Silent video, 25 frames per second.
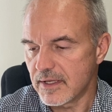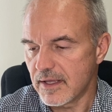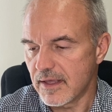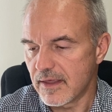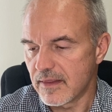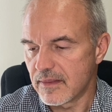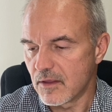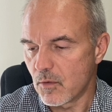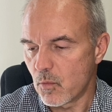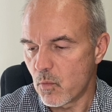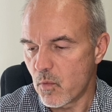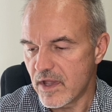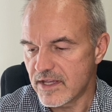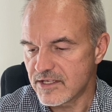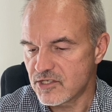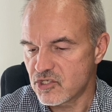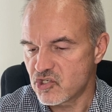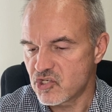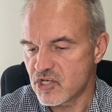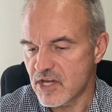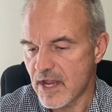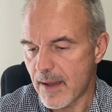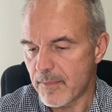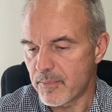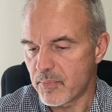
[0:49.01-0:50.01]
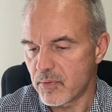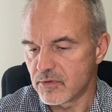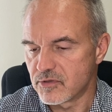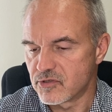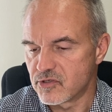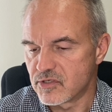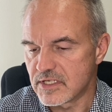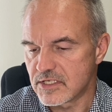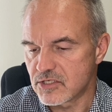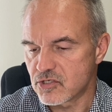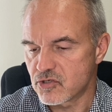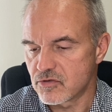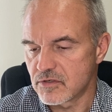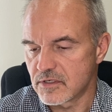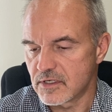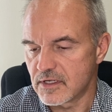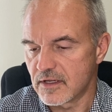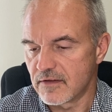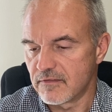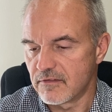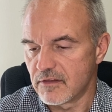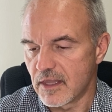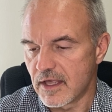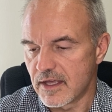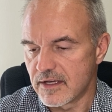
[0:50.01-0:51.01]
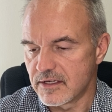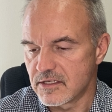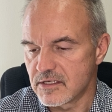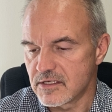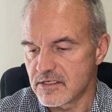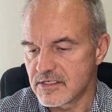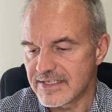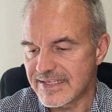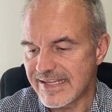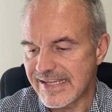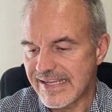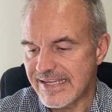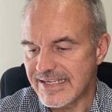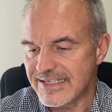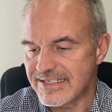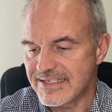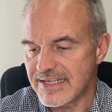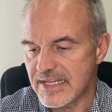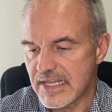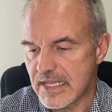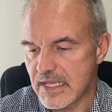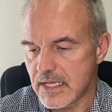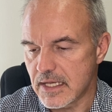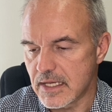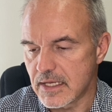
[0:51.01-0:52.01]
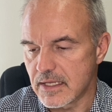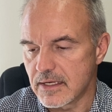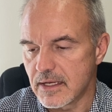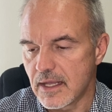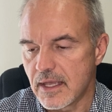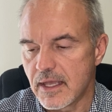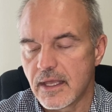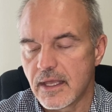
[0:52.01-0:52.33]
in the Westchapel district of London's East End